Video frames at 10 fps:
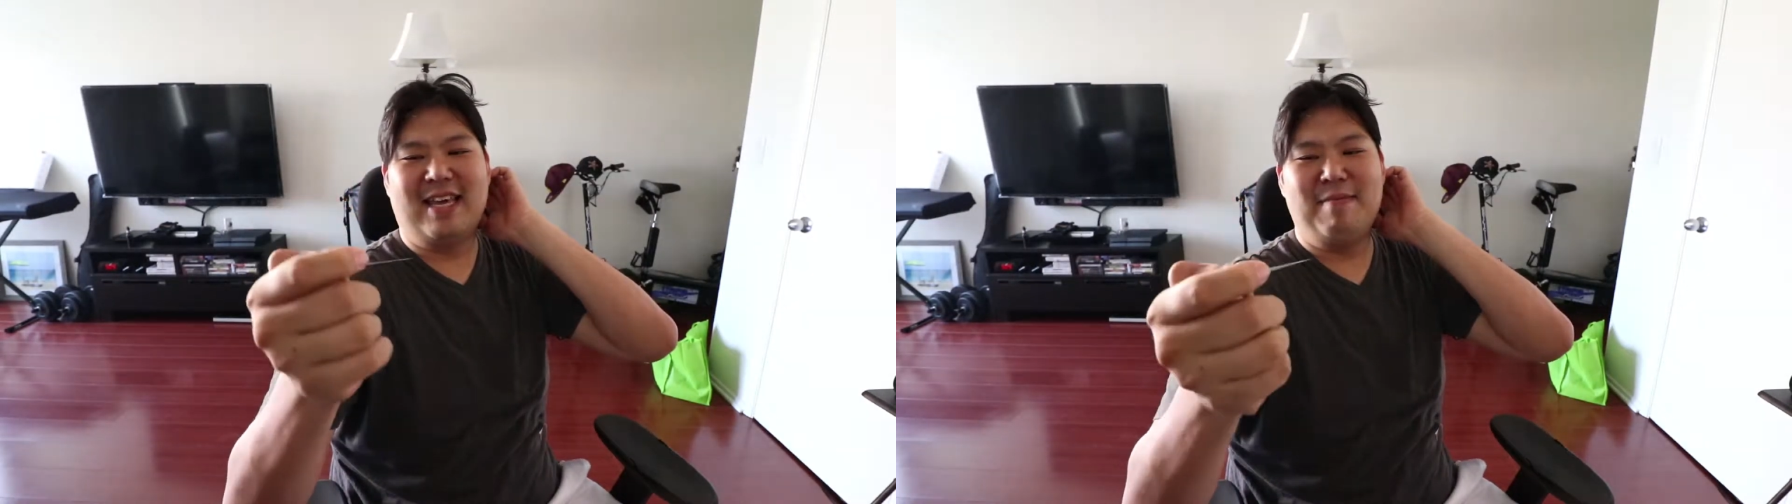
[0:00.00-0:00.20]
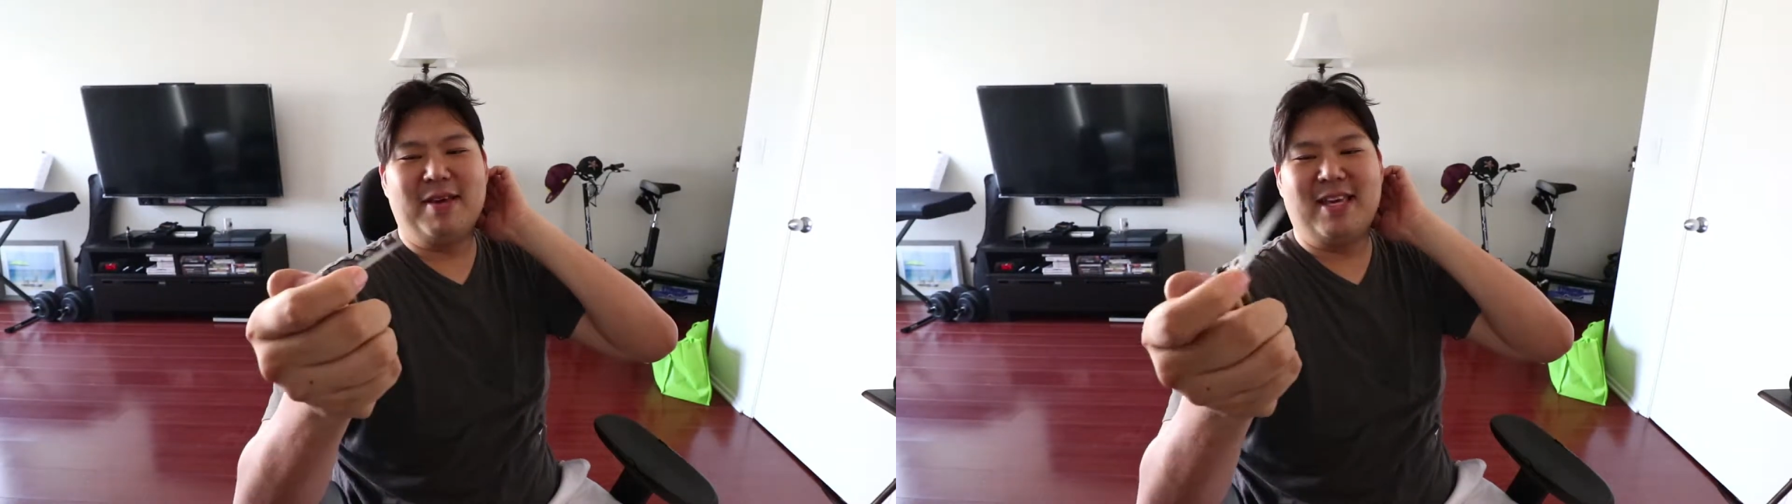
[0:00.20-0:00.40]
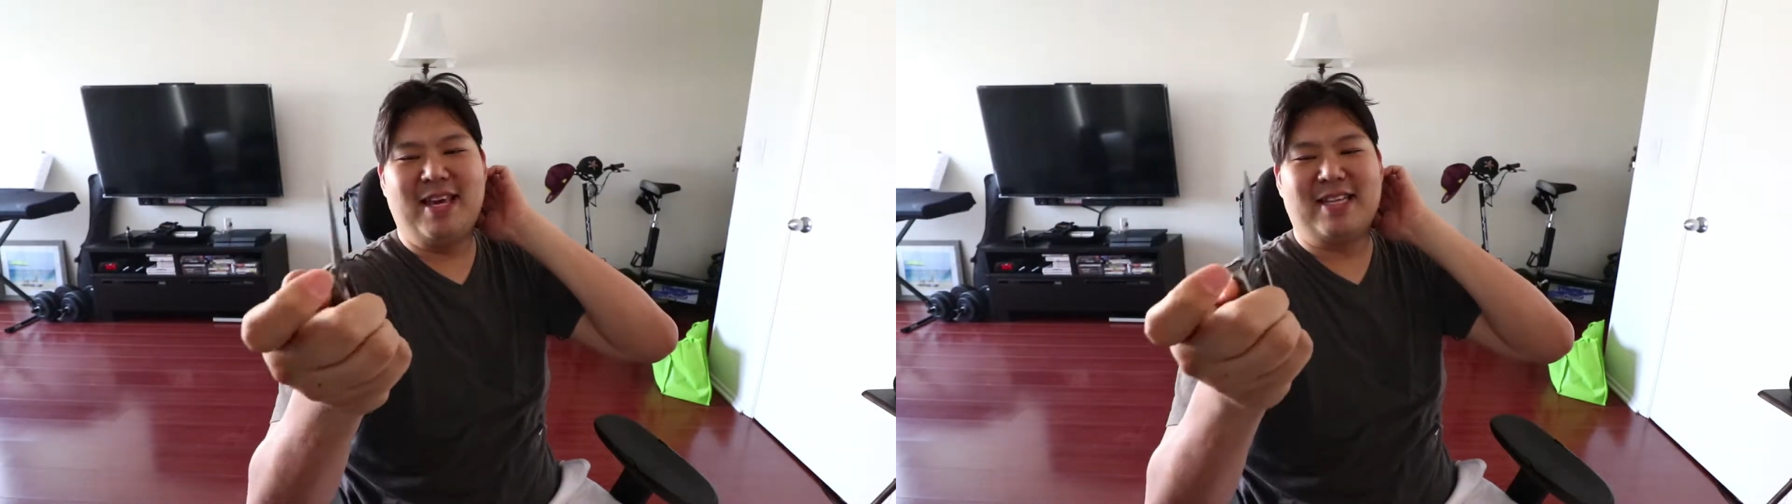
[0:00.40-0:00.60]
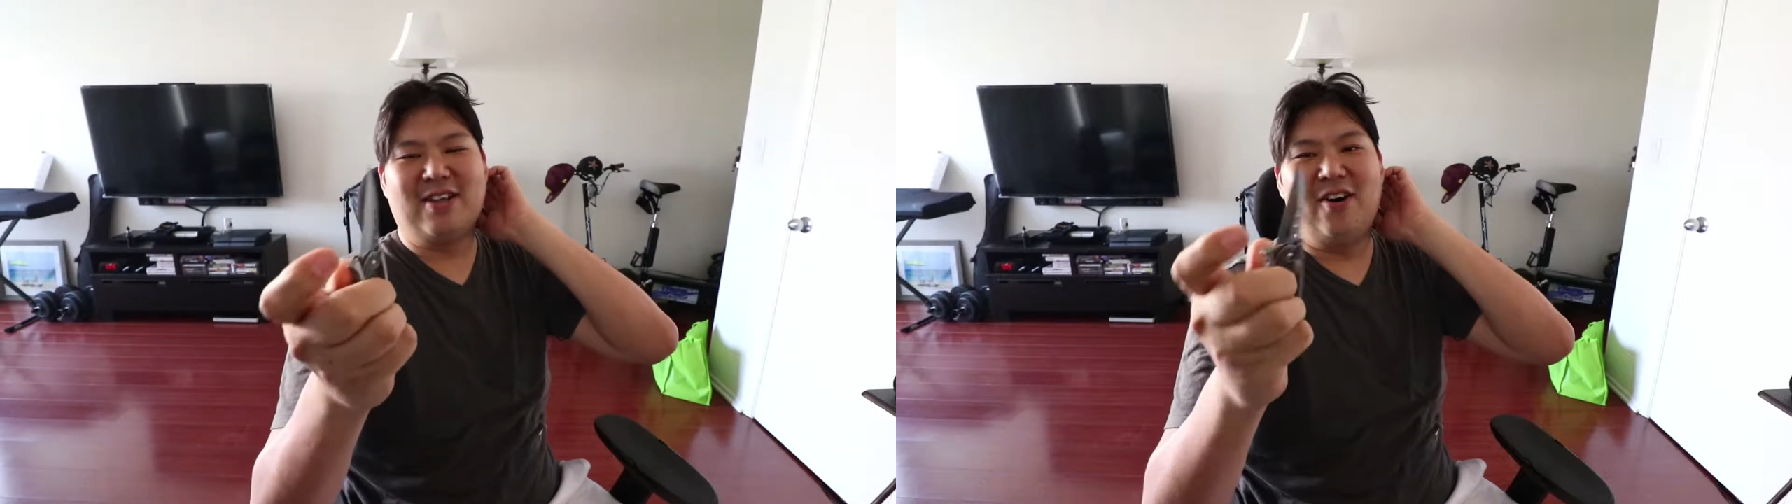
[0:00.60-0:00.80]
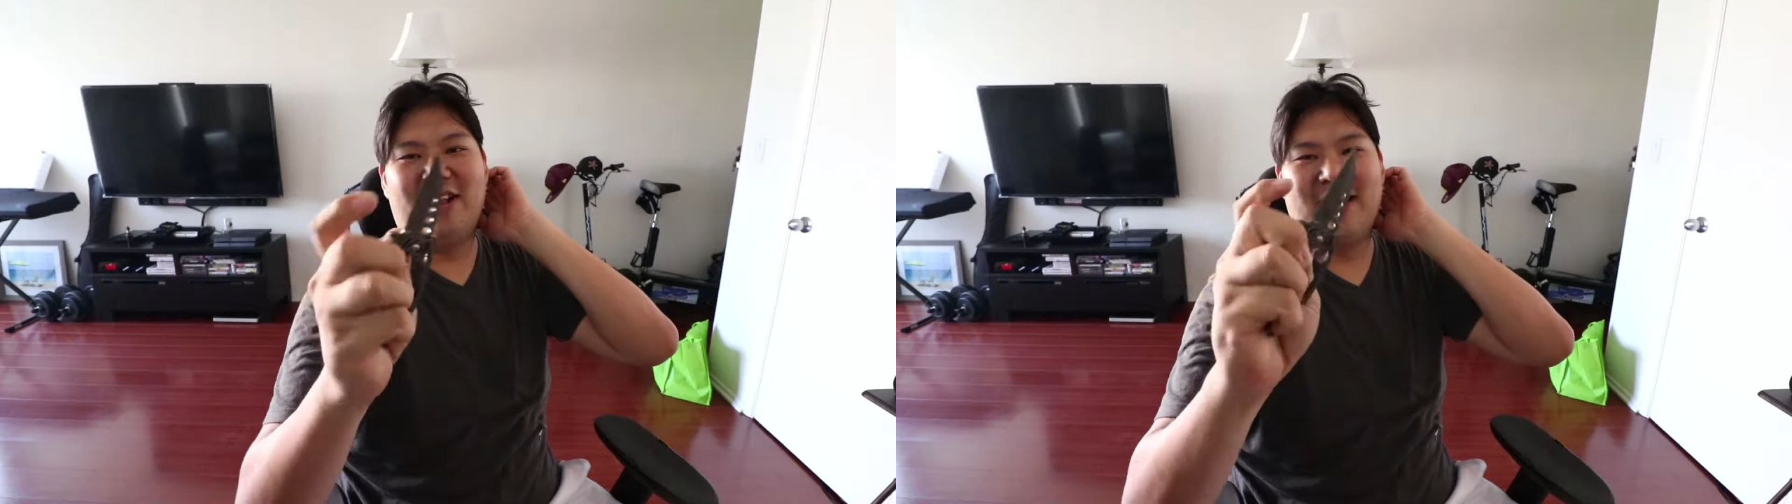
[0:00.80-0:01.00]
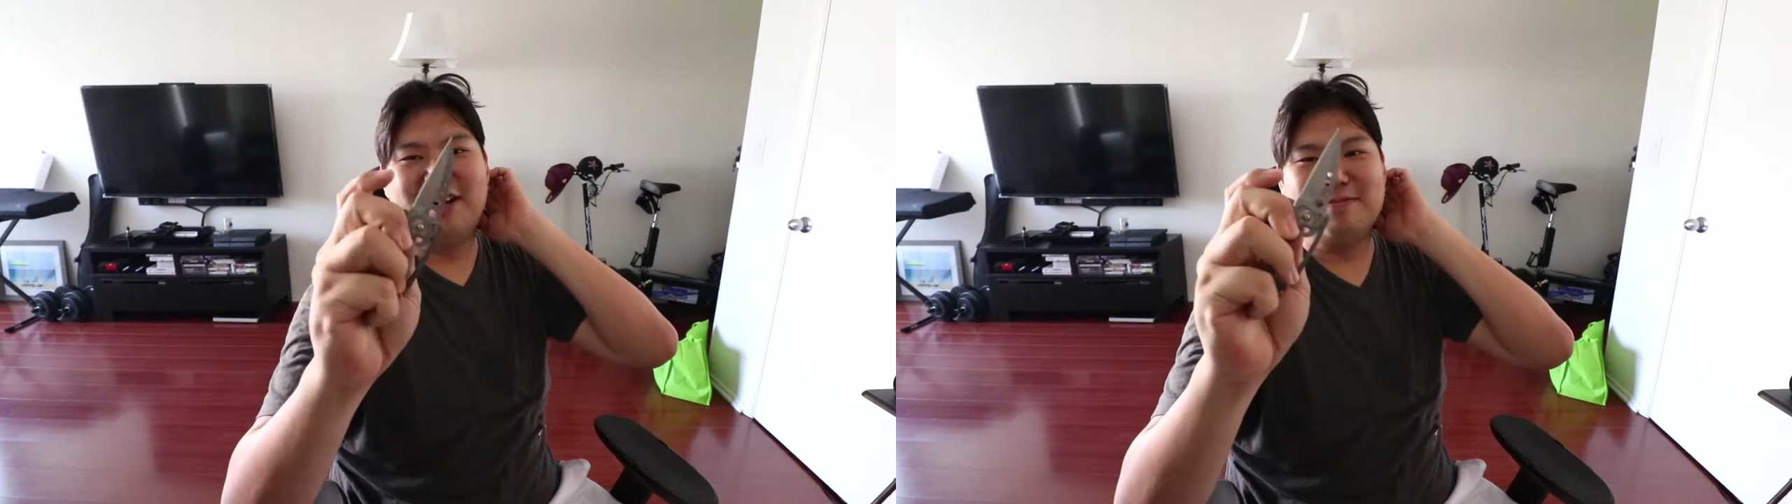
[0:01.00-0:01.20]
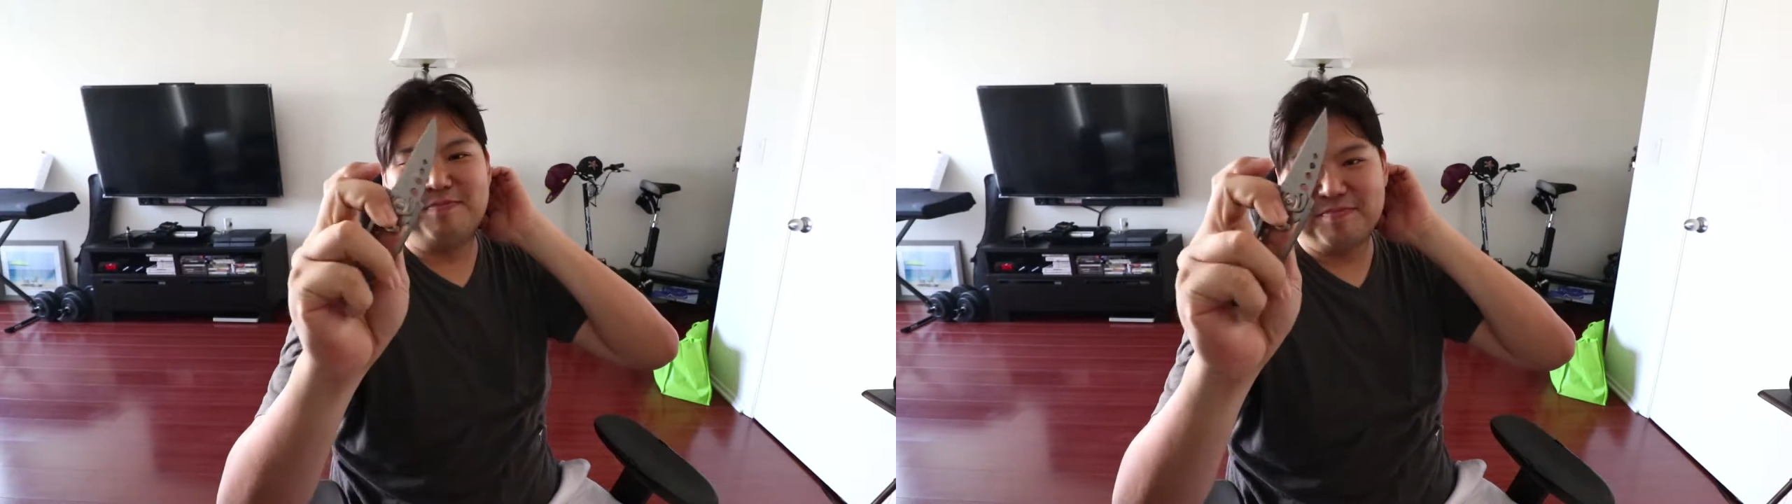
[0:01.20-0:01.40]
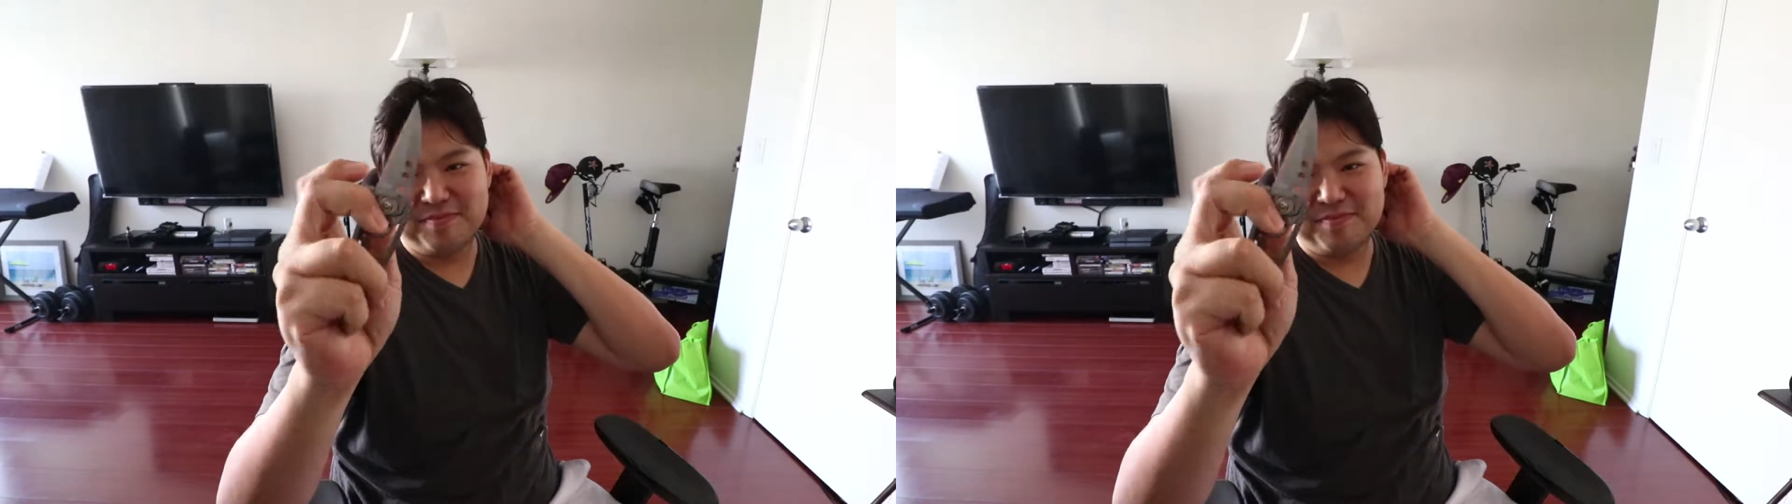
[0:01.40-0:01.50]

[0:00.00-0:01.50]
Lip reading: gimmicky as all hell.